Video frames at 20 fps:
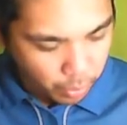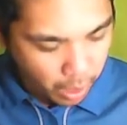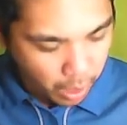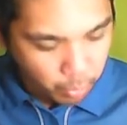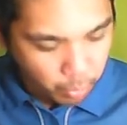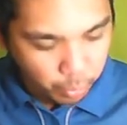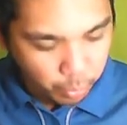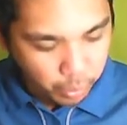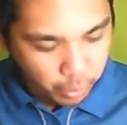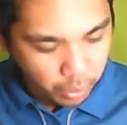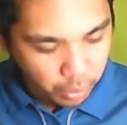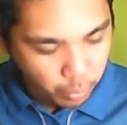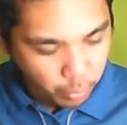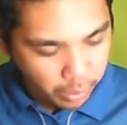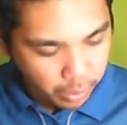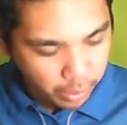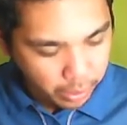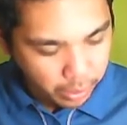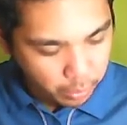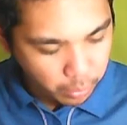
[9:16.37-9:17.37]
So how would
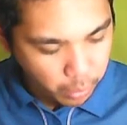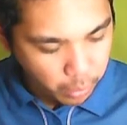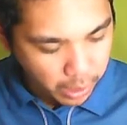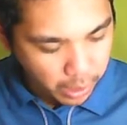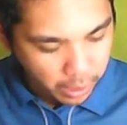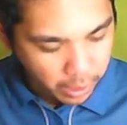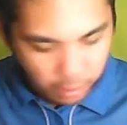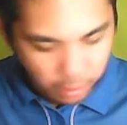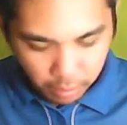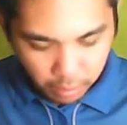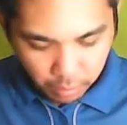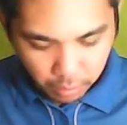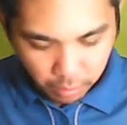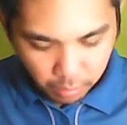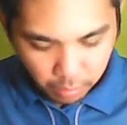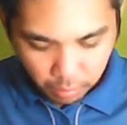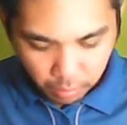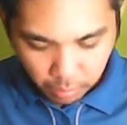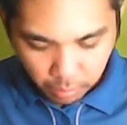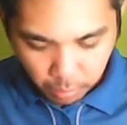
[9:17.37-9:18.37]
we know where it will
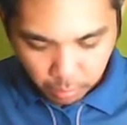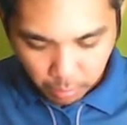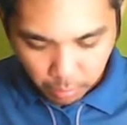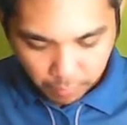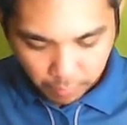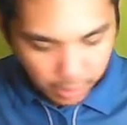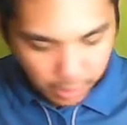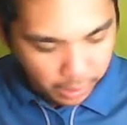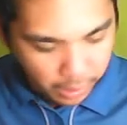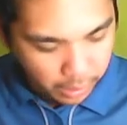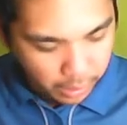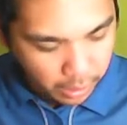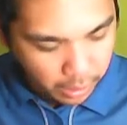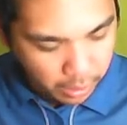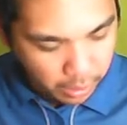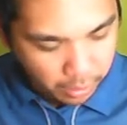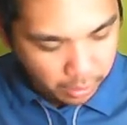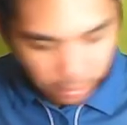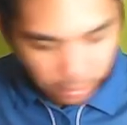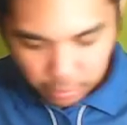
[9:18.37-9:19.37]
end? We have a
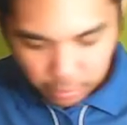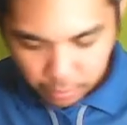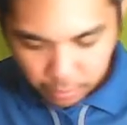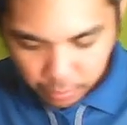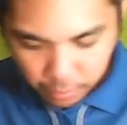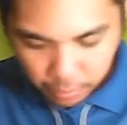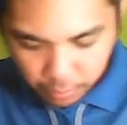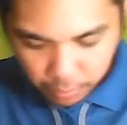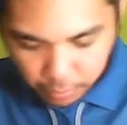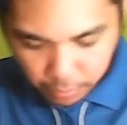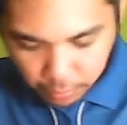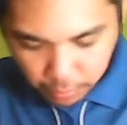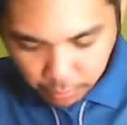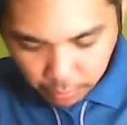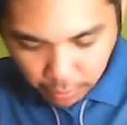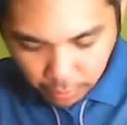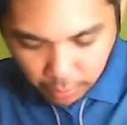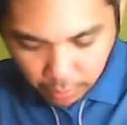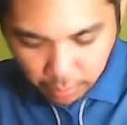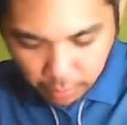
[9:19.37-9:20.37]
line here,
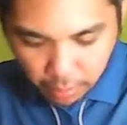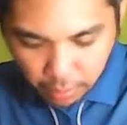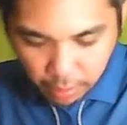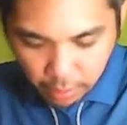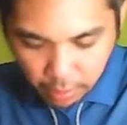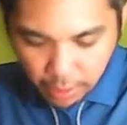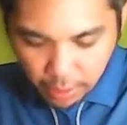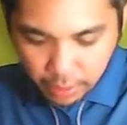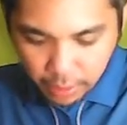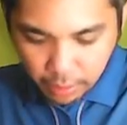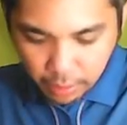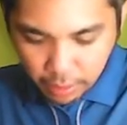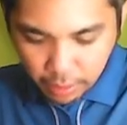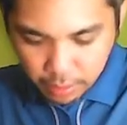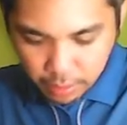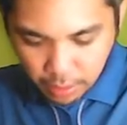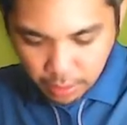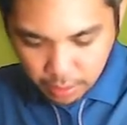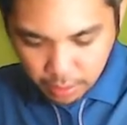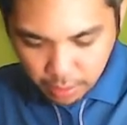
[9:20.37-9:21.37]
and then the
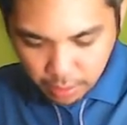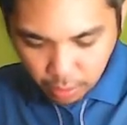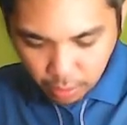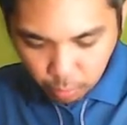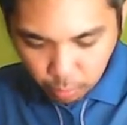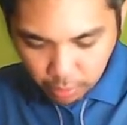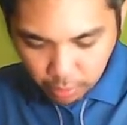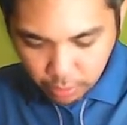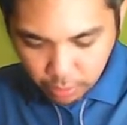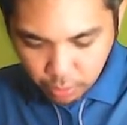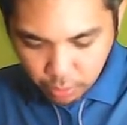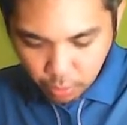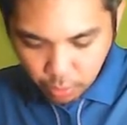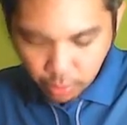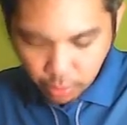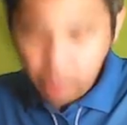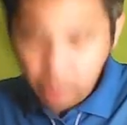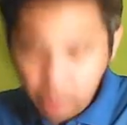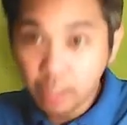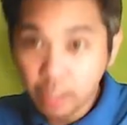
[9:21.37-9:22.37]
line extends
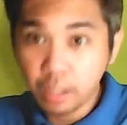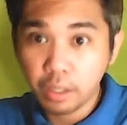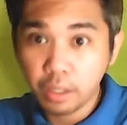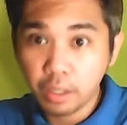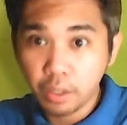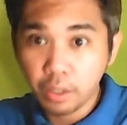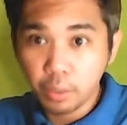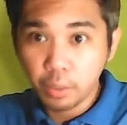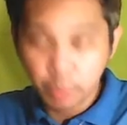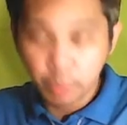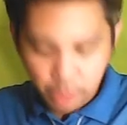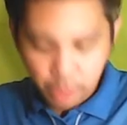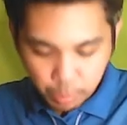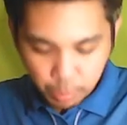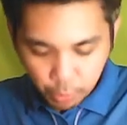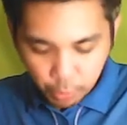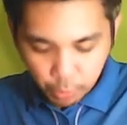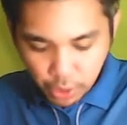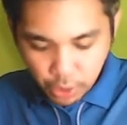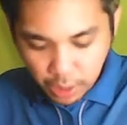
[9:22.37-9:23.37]
downwards. So here,
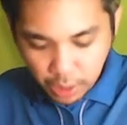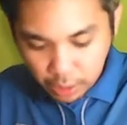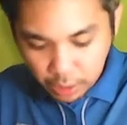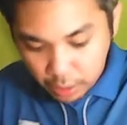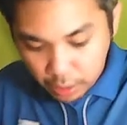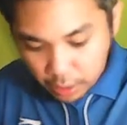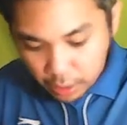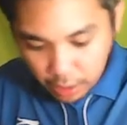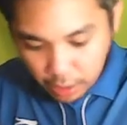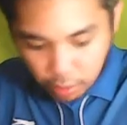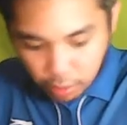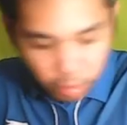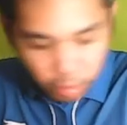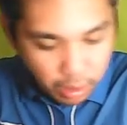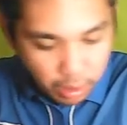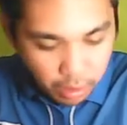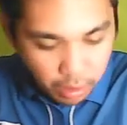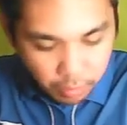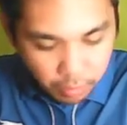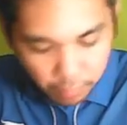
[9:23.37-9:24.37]
we'll just project it
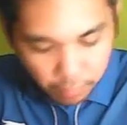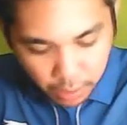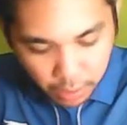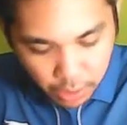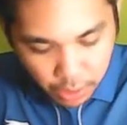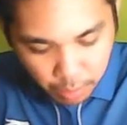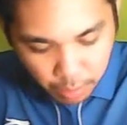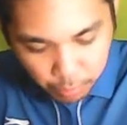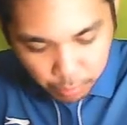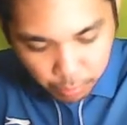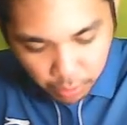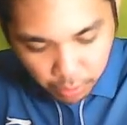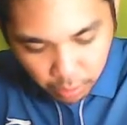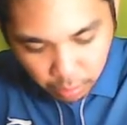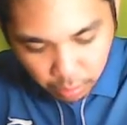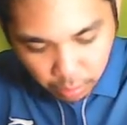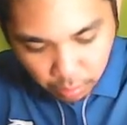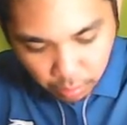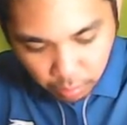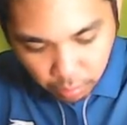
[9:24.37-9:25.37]
again to the vanishing
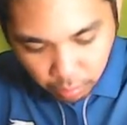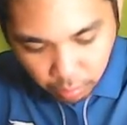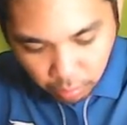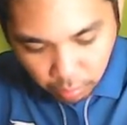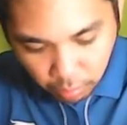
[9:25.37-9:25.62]
point.